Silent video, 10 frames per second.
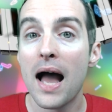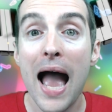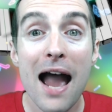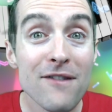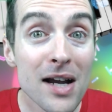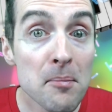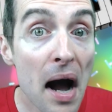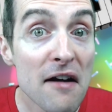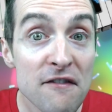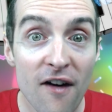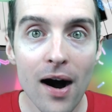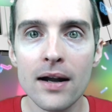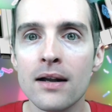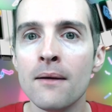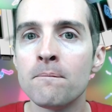having my
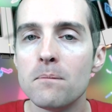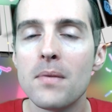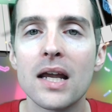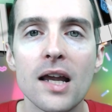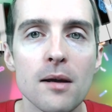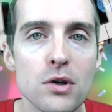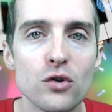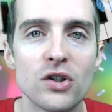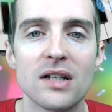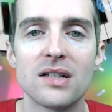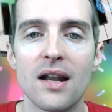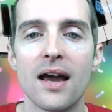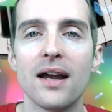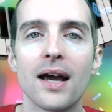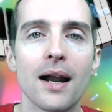fun making music today.